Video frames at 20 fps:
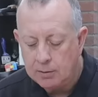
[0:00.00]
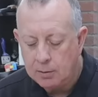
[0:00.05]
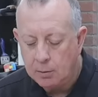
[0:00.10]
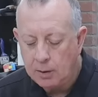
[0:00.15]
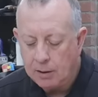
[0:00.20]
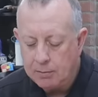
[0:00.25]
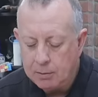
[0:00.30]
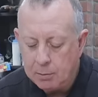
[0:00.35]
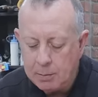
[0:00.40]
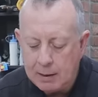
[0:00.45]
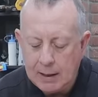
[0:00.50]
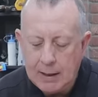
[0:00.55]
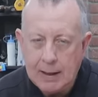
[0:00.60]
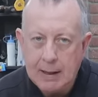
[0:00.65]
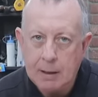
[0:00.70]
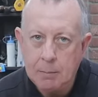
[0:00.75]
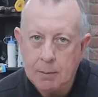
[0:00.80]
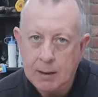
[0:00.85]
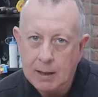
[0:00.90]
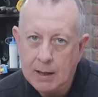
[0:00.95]
So we have to be a
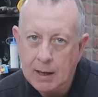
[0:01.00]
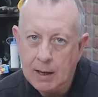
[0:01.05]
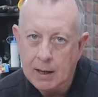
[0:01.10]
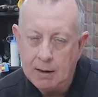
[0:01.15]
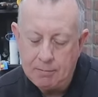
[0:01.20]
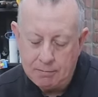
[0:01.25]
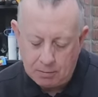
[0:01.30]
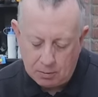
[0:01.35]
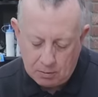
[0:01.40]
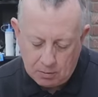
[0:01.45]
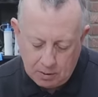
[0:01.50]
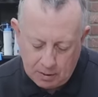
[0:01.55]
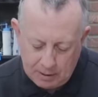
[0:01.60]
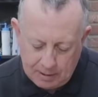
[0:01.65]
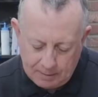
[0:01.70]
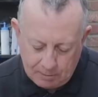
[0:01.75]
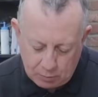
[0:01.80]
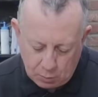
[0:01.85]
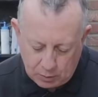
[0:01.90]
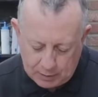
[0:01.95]
little bit careful
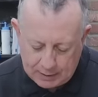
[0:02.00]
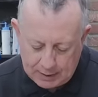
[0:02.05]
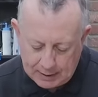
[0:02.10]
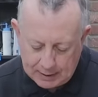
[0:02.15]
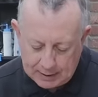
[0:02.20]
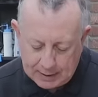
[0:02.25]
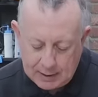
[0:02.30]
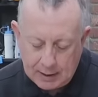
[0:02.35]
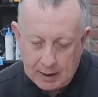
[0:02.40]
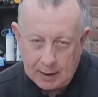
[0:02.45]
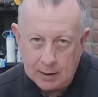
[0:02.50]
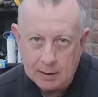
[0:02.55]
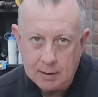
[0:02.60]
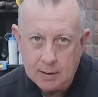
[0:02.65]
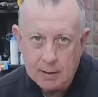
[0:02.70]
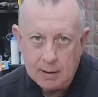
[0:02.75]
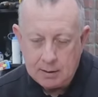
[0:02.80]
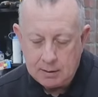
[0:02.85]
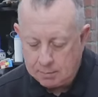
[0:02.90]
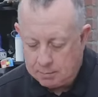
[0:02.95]
with that cut
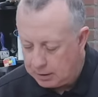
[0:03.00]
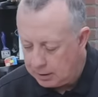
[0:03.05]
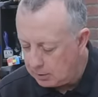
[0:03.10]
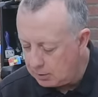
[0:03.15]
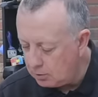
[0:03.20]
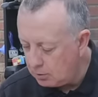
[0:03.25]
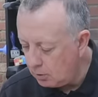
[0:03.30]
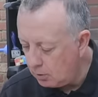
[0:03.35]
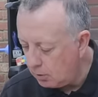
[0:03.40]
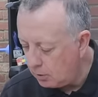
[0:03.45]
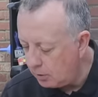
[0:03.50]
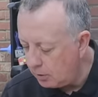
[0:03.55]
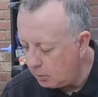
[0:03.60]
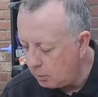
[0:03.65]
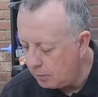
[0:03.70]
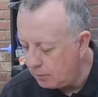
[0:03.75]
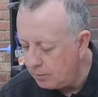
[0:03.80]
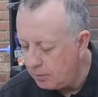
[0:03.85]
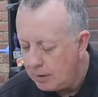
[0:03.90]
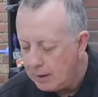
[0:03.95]
to make sure
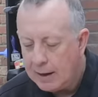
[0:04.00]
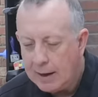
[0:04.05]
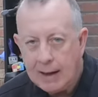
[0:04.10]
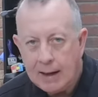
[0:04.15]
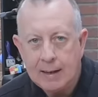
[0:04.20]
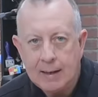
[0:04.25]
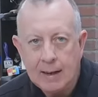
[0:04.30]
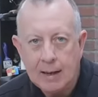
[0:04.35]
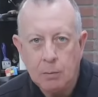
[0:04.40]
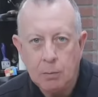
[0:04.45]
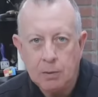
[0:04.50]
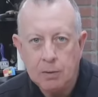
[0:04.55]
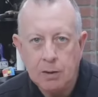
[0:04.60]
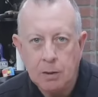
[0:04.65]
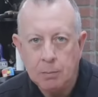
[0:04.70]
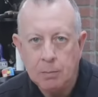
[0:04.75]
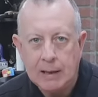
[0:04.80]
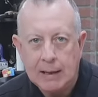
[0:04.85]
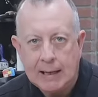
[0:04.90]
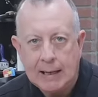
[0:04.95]
that we've end up with
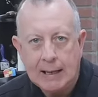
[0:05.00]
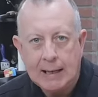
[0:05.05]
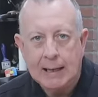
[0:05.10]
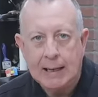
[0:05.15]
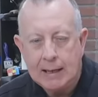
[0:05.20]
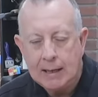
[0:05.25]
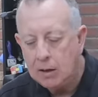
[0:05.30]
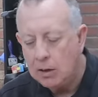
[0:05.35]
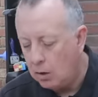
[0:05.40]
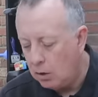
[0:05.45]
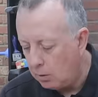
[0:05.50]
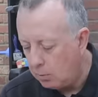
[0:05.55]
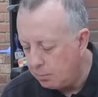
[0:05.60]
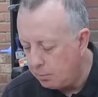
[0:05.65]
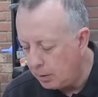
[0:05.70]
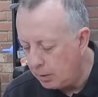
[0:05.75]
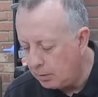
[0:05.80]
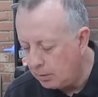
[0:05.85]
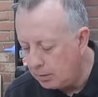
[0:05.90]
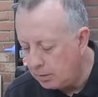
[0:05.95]
something clean
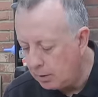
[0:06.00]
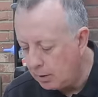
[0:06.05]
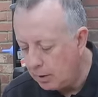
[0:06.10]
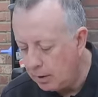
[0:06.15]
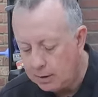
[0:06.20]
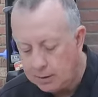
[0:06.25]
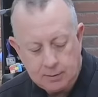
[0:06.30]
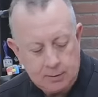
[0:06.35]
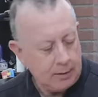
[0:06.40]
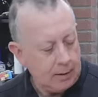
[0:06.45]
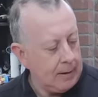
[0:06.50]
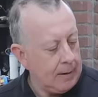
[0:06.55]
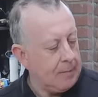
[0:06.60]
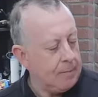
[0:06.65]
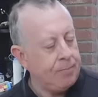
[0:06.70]
on both sides.